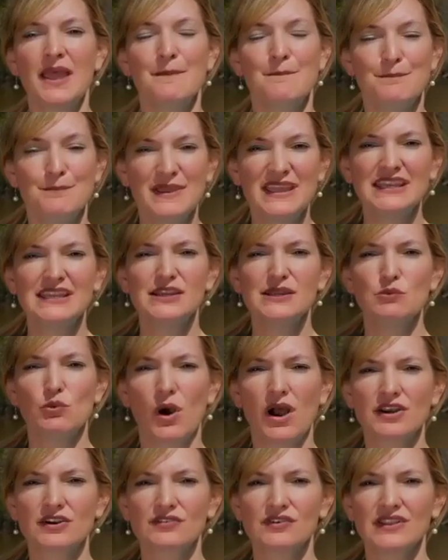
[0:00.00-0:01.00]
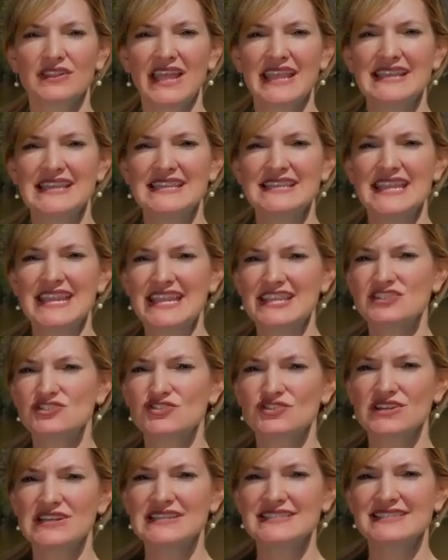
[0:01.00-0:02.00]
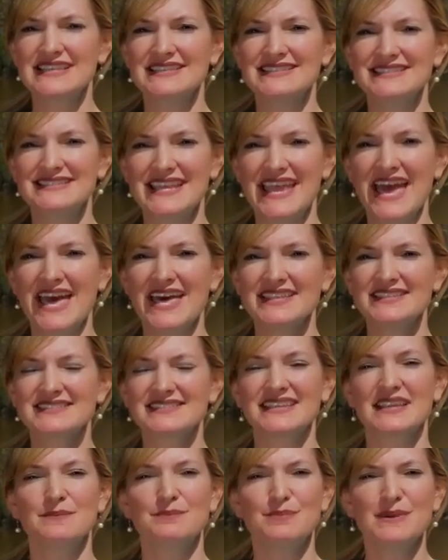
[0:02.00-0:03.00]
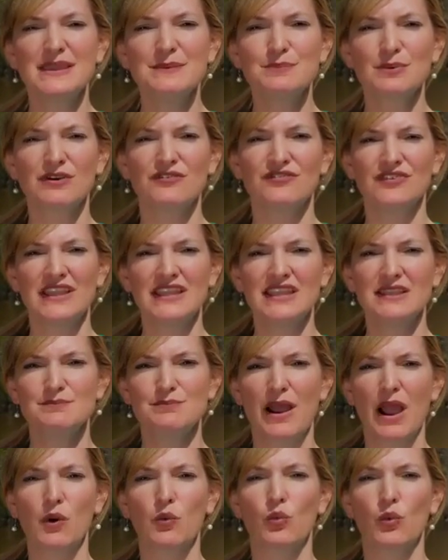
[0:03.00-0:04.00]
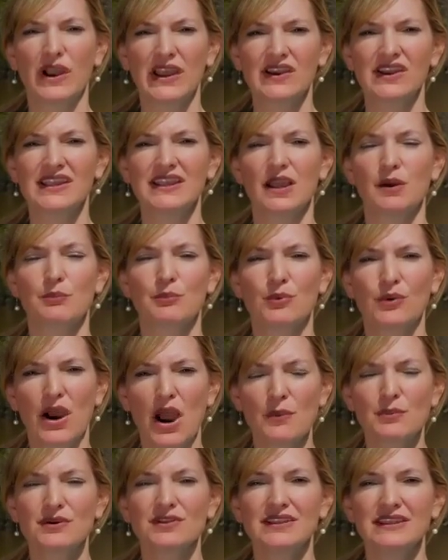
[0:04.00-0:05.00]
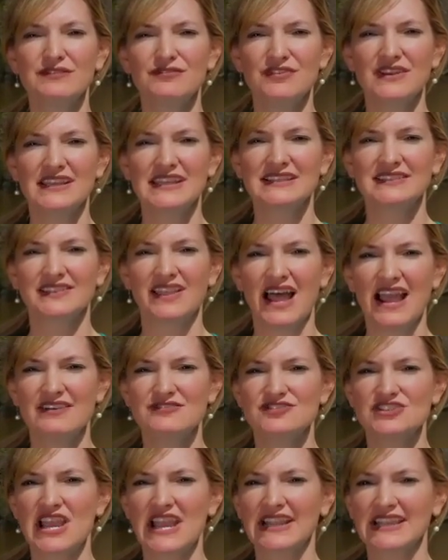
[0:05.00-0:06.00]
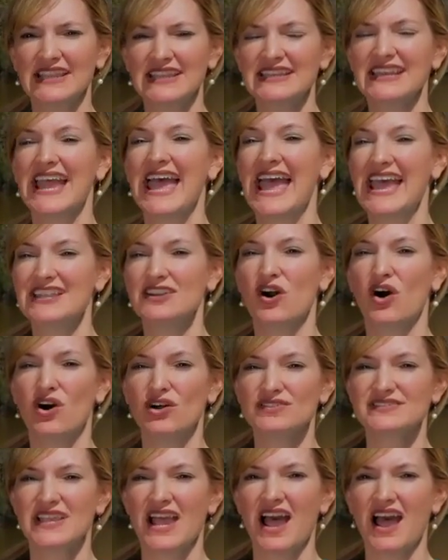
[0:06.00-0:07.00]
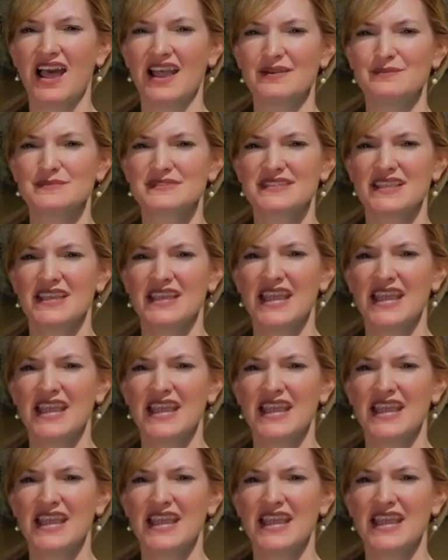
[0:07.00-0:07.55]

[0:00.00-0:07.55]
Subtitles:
Many water-related injuries and deaths can be prevented by wearing a properly fitted life jacket at all times.